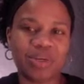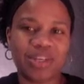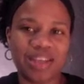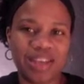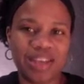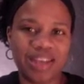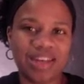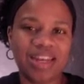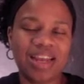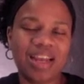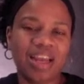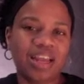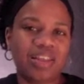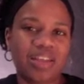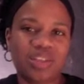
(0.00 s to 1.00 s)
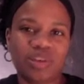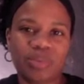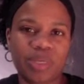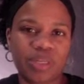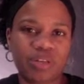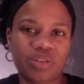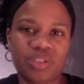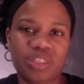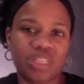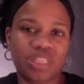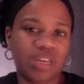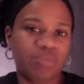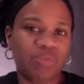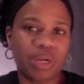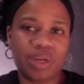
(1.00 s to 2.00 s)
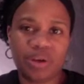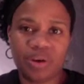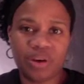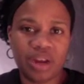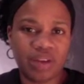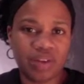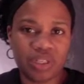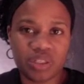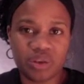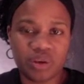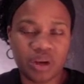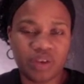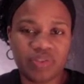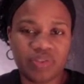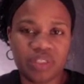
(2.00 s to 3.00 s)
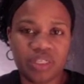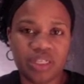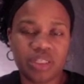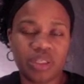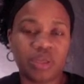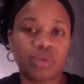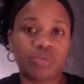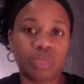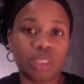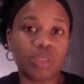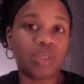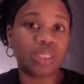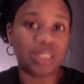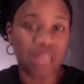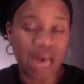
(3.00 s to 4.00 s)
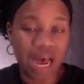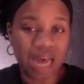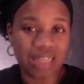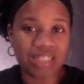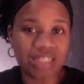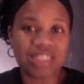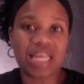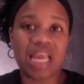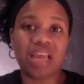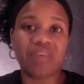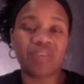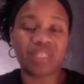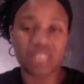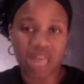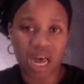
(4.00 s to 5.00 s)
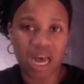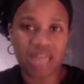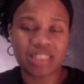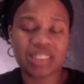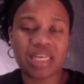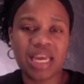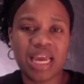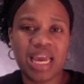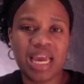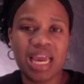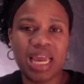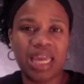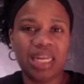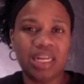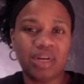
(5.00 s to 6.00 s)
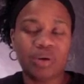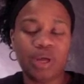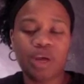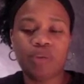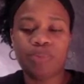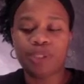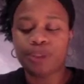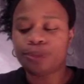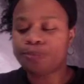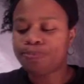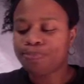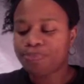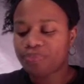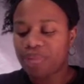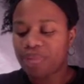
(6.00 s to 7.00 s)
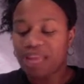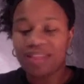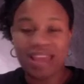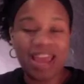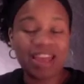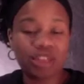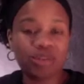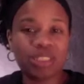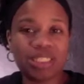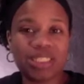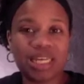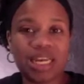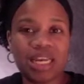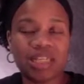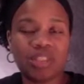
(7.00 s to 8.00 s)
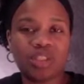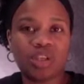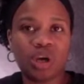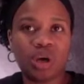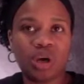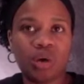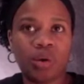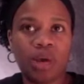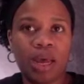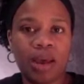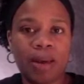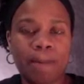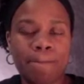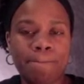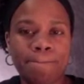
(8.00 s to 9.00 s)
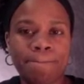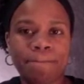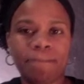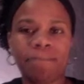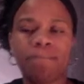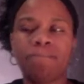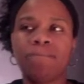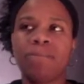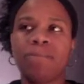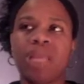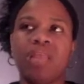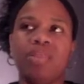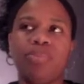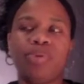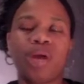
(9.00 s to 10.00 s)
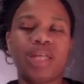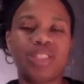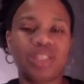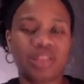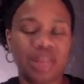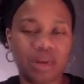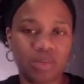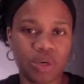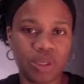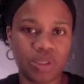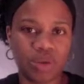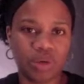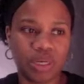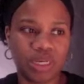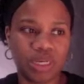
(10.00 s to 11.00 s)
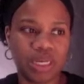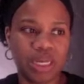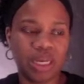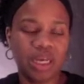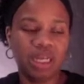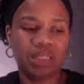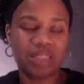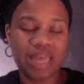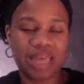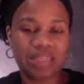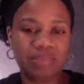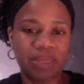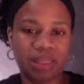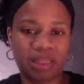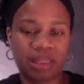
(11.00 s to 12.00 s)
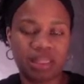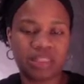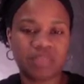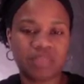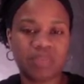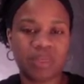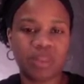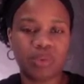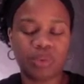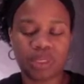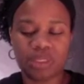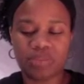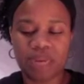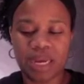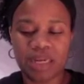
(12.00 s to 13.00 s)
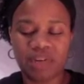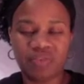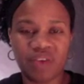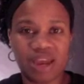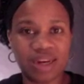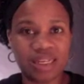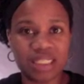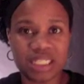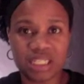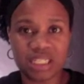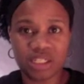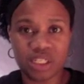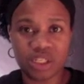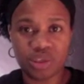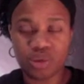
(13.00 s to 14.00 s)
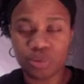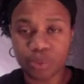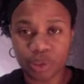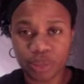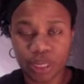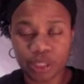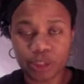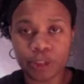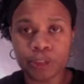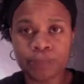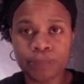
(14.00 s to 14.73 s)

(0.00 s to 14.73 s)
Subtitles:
again, and they told me, you know, just hit render every so often, you know, render a lot, save a lot, and it'll help you. And they actually did. So, the project that I worked on last month and this month was my Defining TT Super Trailer.